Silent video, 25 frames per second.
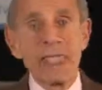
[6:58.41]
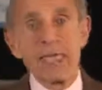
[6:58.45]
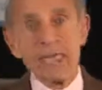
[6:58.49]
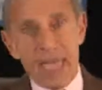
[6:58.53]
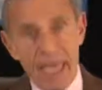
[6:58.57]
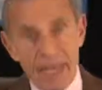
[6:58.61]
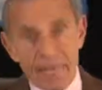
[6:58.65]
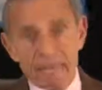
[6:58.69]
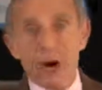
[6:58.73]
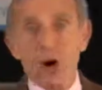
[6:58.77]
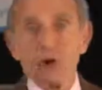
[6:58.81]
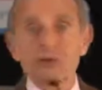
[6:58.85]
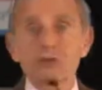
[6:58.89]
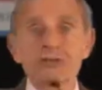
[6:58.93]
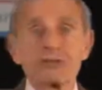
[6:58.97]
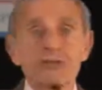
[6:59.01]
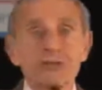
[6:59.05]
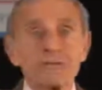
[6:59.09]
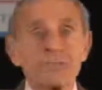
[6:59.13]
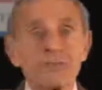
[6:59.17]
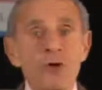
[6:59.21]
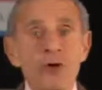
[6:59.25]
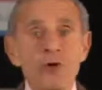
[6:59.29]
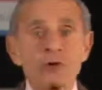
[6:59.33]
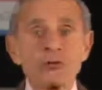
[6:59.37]
and most of the
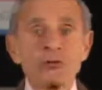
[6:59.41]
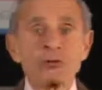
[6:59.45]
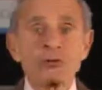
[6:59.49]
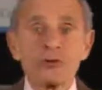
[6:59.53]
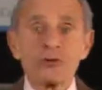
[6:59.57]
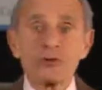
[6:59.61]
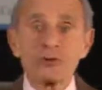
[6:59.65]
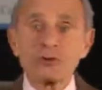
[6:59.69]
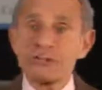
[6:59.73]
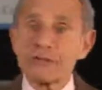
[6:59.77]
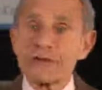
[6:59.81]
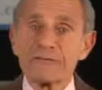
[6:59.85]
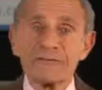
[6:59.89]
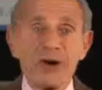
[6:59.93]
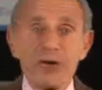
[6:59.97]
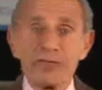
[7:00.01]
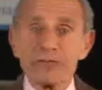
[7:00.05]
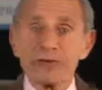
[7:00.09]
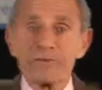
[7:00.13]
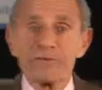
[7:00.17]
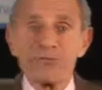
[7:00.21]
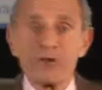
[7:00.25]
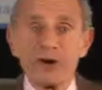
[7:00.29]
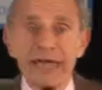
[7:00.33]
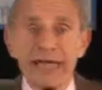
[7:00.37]
brochures of other
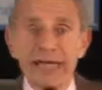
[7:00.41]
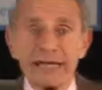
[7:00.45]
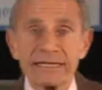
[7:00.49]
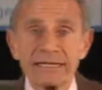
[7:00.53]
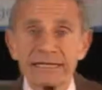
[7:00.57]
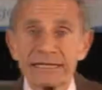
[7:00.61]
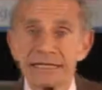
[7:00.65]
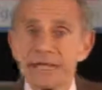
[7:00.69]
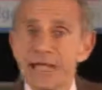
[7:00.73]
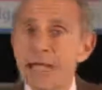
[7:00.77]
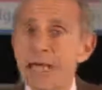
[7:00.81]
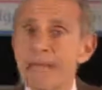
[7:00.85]
brands.